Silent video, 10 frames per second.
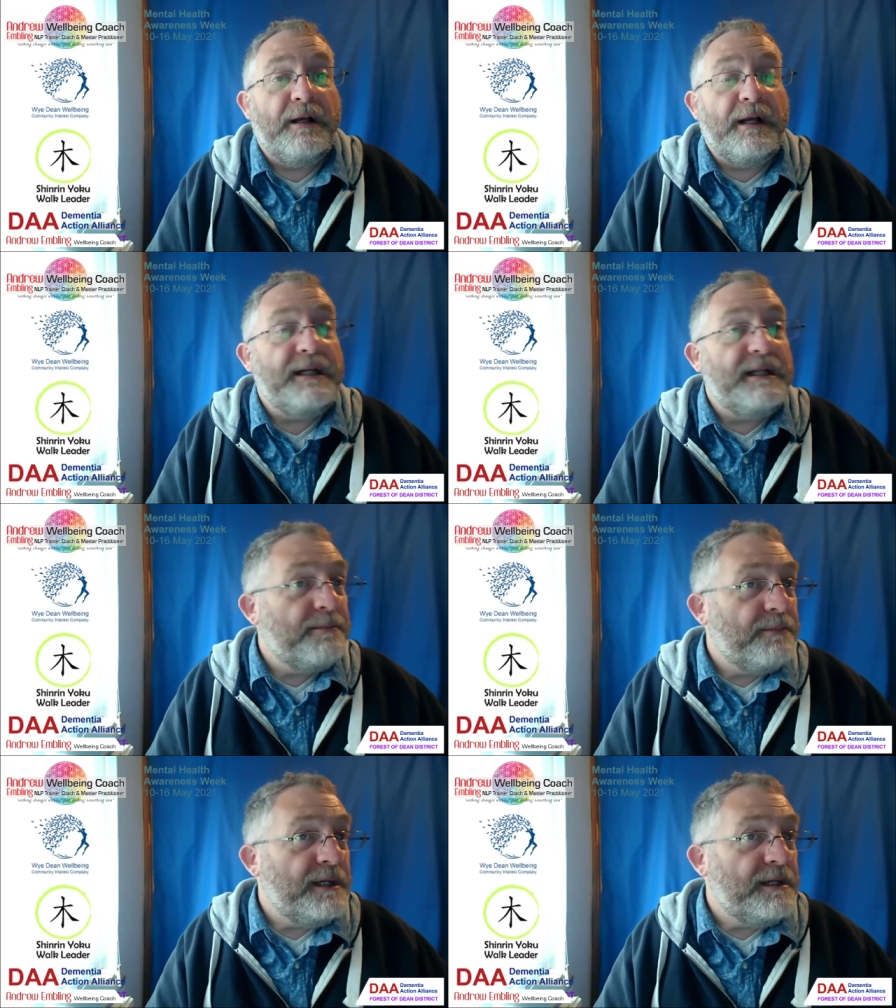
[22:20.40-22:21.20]
Any
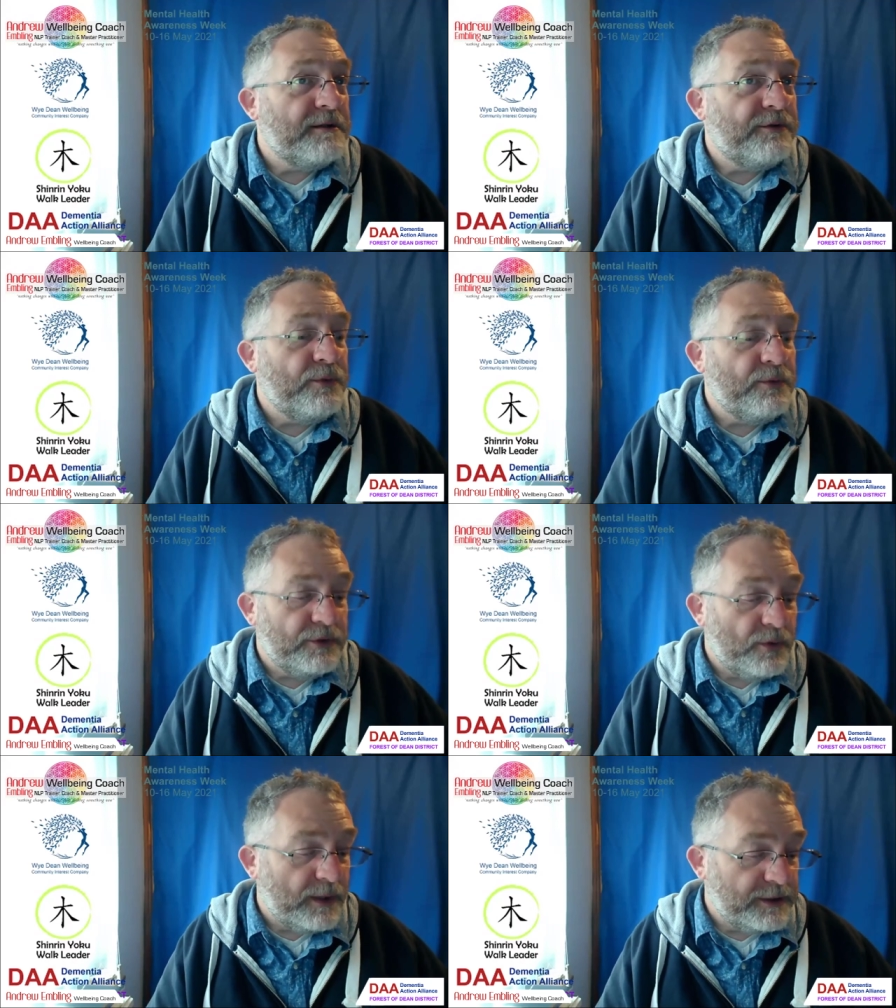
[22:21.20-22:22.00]
immediate thoughts
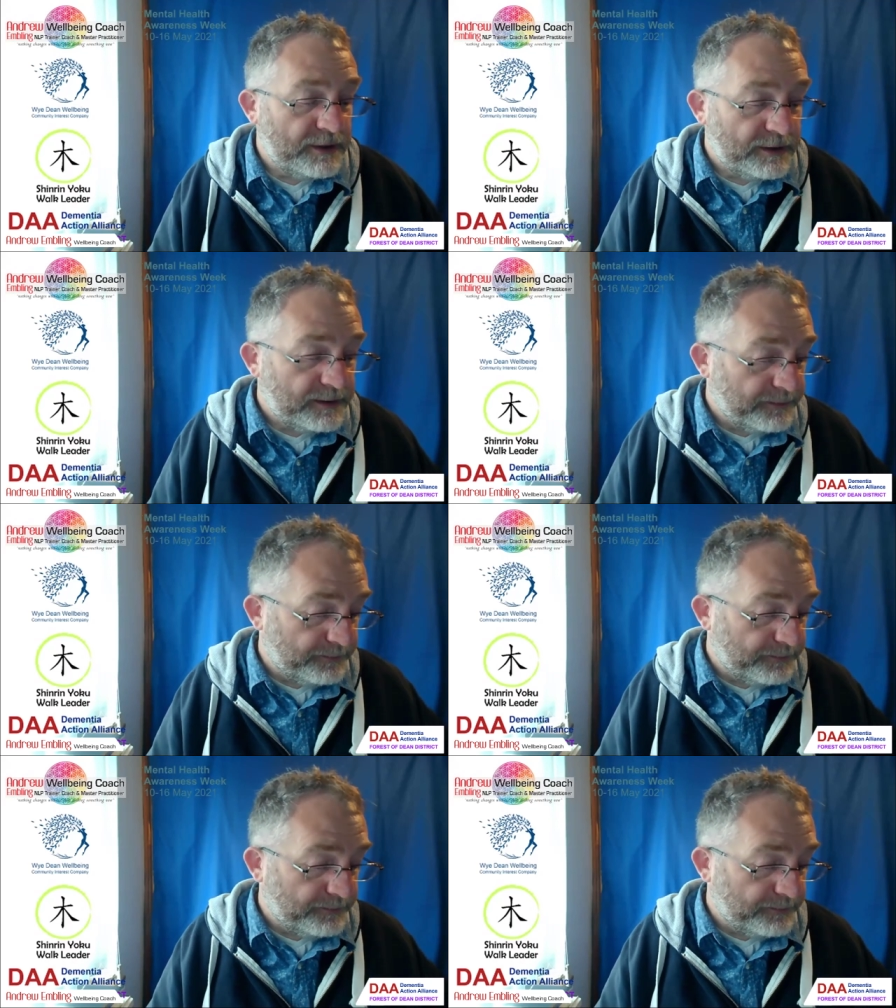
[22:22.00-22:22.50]
or questions?